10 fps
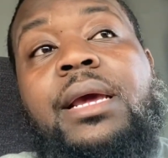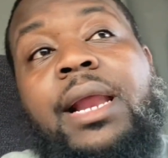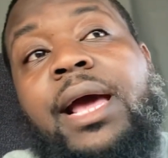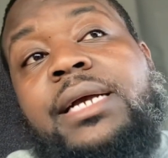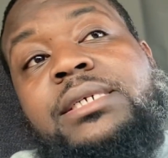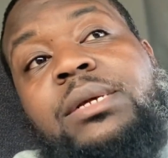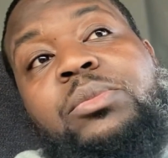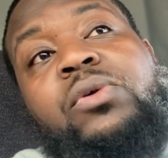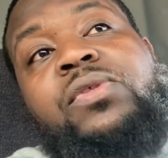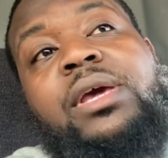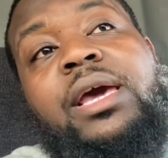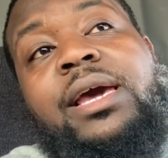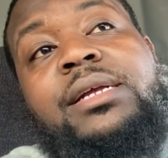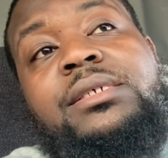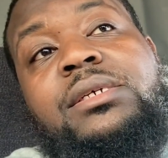and I actually moved the
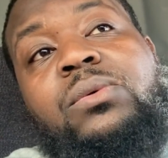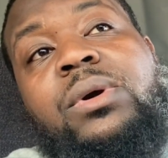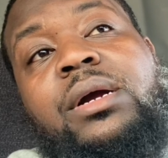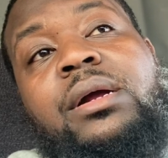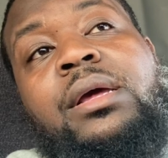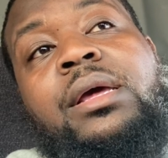gauge to where